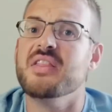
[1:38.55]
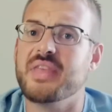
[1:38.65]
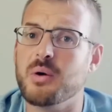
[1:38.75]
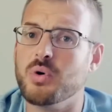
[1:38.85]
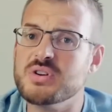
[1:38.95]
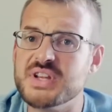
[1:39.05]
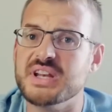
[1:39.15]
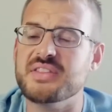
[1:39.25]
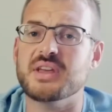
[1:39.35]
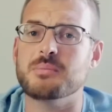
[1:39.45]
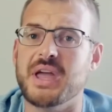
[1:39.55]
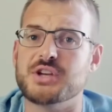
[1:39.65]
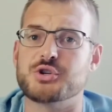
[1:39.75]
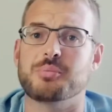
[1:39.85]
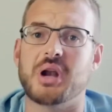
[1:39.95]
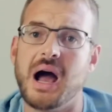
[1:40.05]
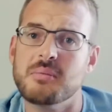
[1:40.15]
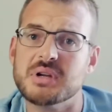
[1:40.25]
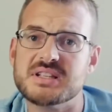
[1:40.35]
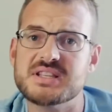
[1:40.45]
They weren't anything major, but I'm
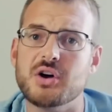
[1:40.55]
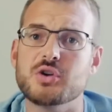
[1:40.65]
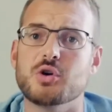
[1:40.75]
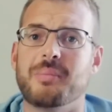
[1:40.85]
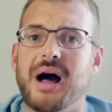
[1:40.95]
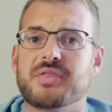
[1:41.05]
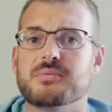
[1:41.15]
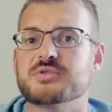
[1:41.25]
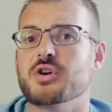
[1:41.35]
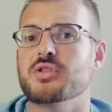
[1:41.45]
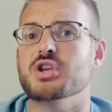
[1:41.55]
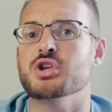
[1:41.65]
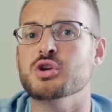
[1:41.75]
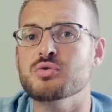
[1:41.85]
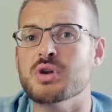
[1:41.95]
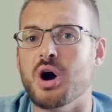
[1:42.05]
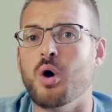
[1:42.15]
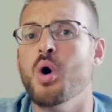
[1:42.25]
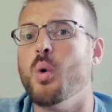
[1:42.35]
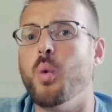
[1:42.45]
going to tell you about them so that you
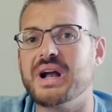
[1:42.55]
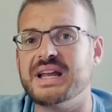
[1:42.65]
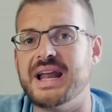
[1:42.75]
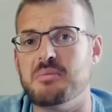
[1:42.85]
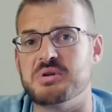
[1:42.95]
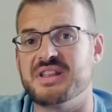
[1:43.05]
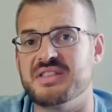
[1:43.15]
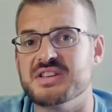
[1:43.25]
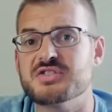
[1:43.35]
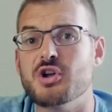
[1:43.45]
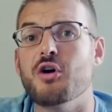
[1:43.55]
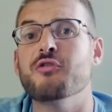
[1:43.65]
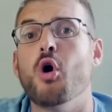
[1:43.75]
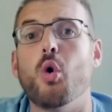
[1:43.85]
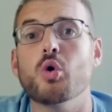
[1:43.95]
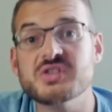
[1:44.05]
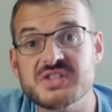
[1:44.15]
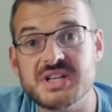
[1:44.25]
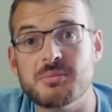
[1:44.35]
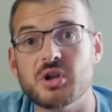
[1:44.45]
know what can happen to this stove or
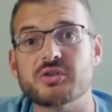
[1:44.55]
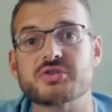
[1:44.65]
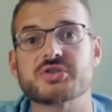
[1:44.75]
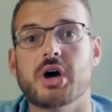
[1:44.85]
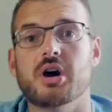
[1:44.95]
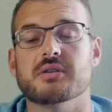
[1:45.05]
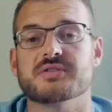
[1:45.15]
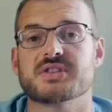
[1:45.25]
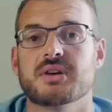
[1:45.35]
similar stoves.